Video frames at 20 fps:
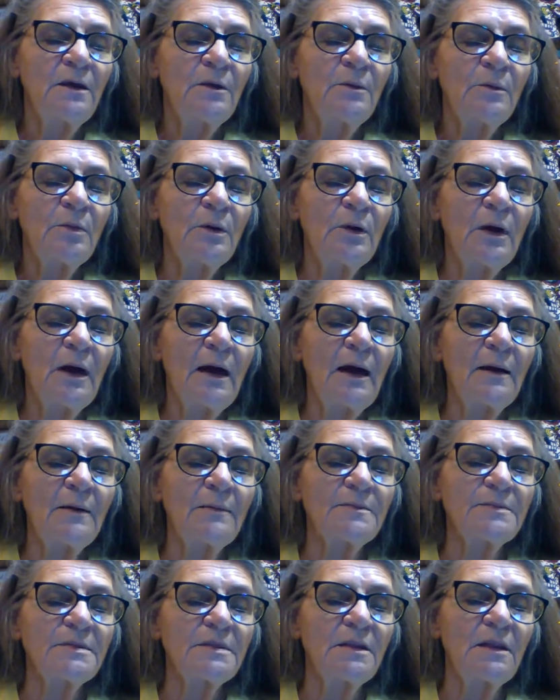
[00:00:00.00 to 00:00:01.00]

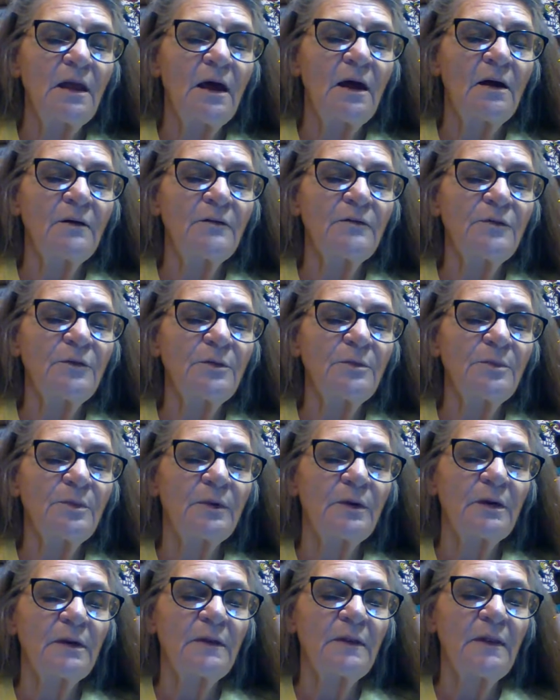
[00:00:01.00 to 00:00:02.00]
Perhaps love would
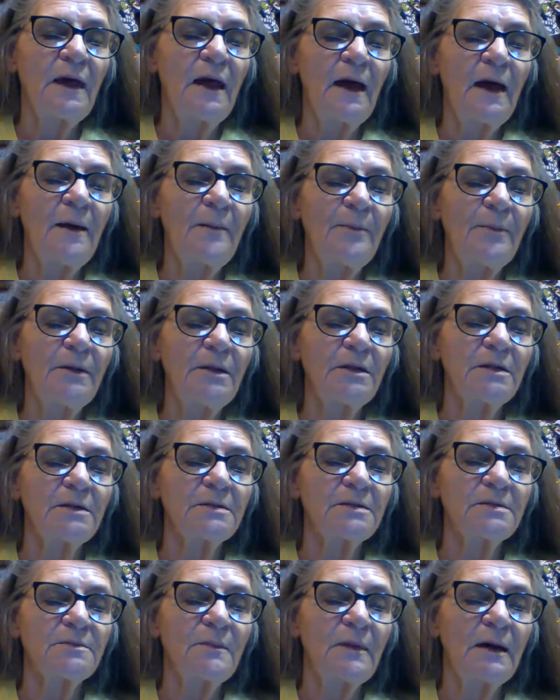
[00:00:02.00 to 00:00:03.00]
bring the
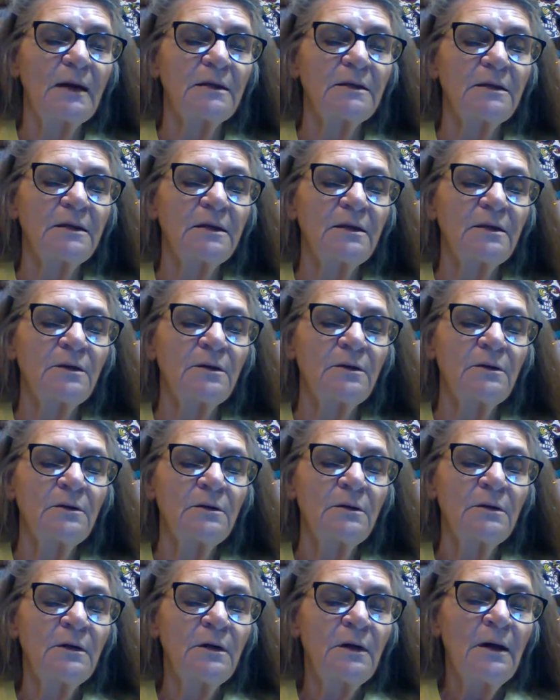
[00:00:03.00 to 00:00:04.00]
happiness, my dear.
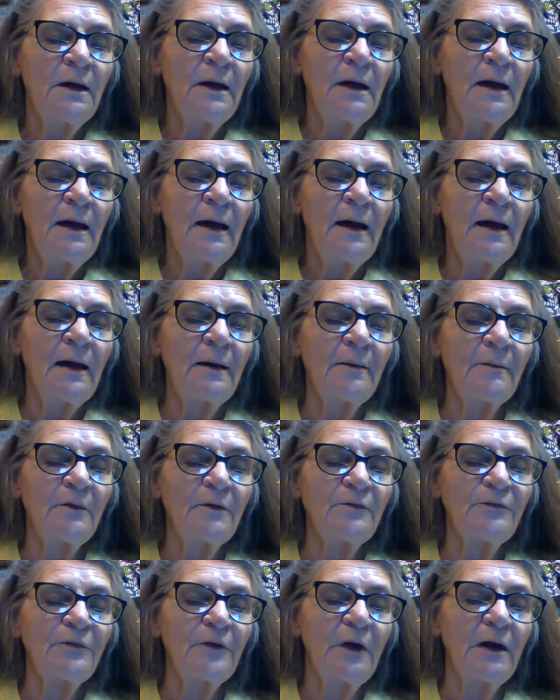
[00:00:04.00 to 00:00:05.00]
I'm
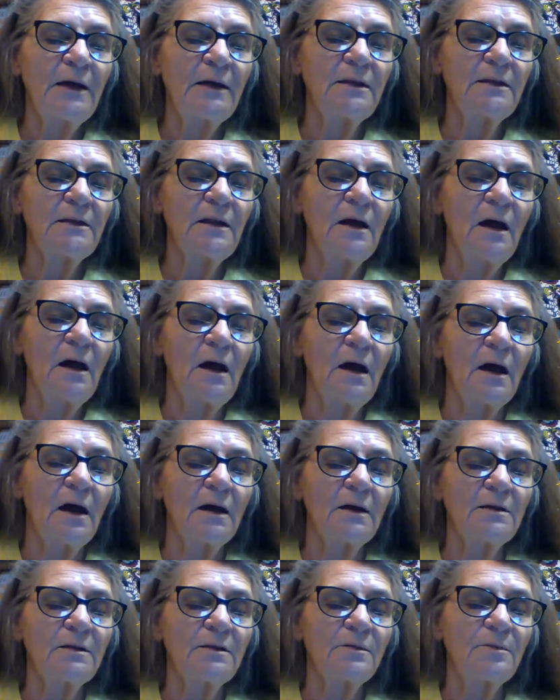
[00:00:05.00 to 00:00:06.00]
afraid
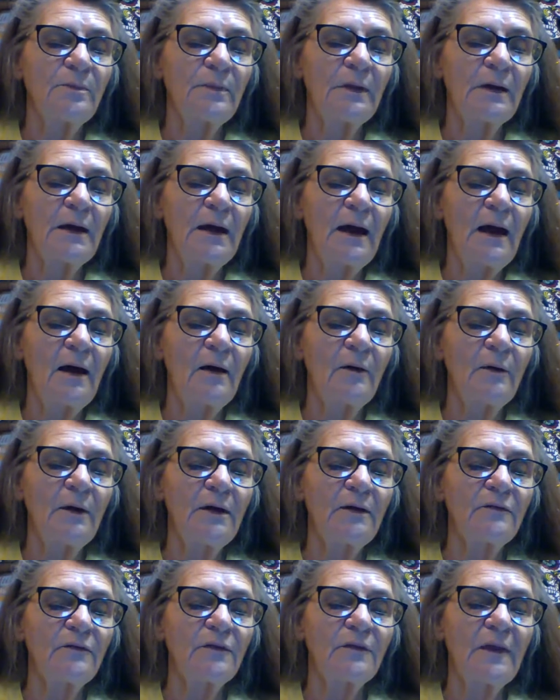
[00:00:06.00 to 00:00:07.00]
not, but
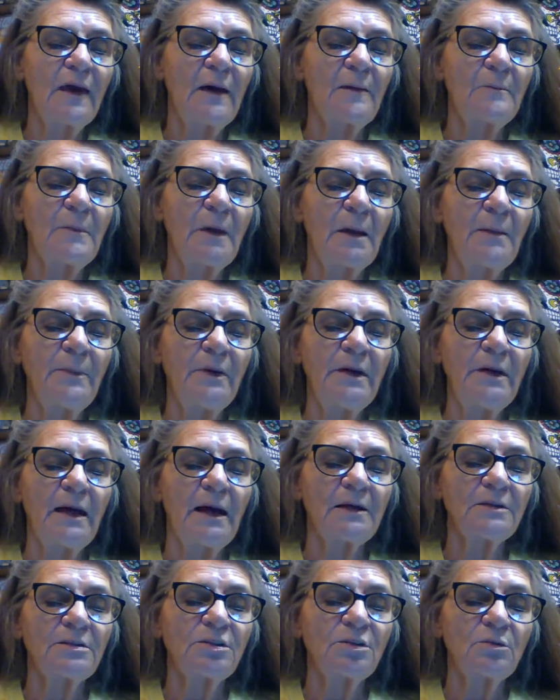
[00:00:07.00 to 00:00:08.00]
however that may be,
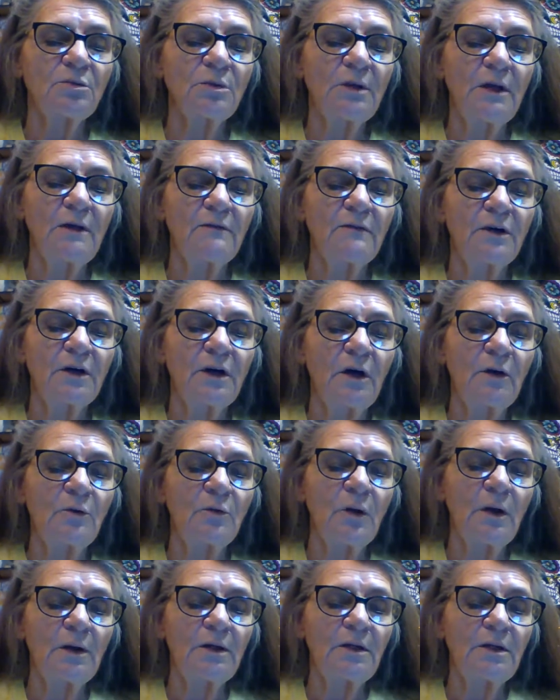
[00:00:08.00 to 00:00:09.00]
I shall never go
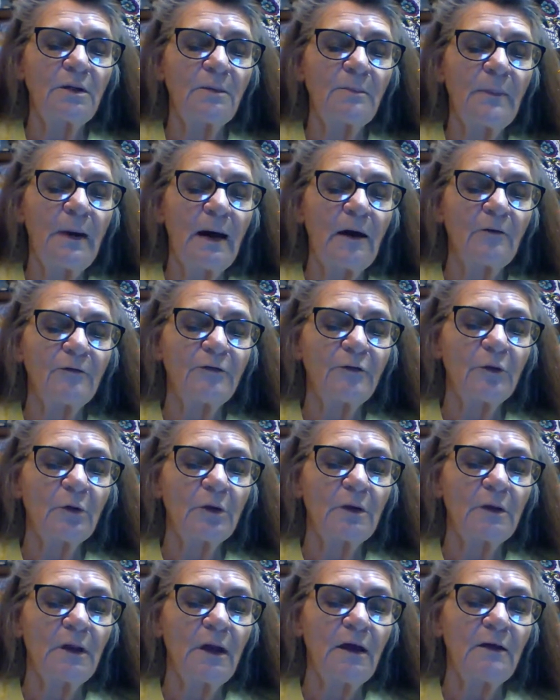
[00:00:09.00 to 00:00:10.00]
running about for
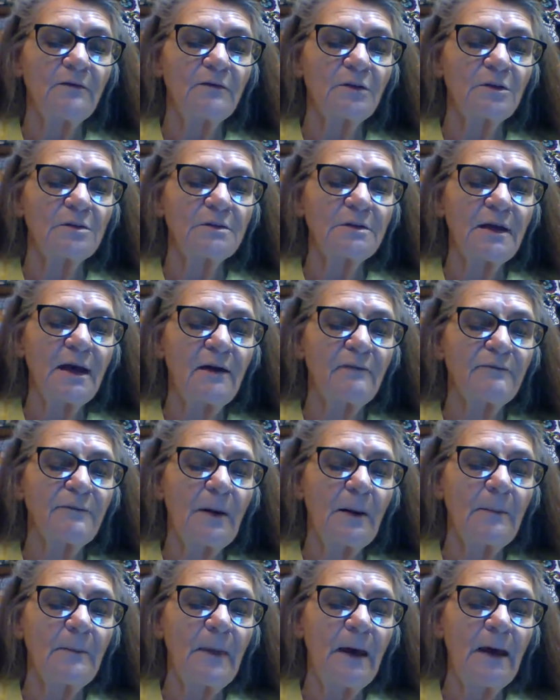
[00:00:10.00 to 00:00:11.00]
a lover as half
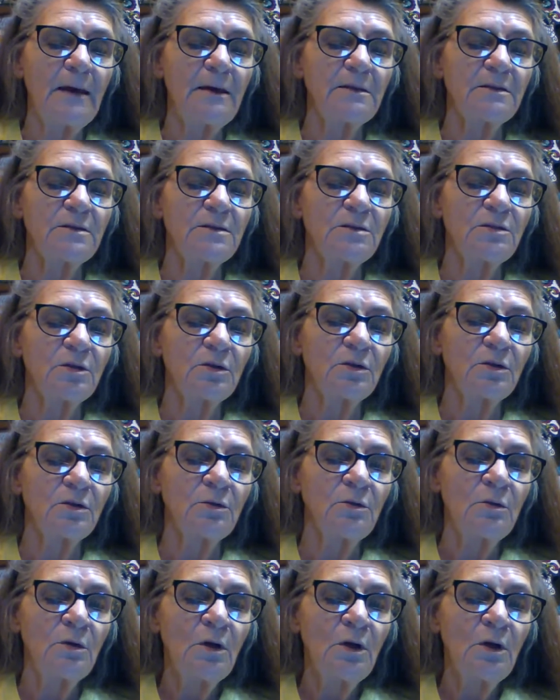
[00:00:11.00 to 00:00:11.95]
my mates do.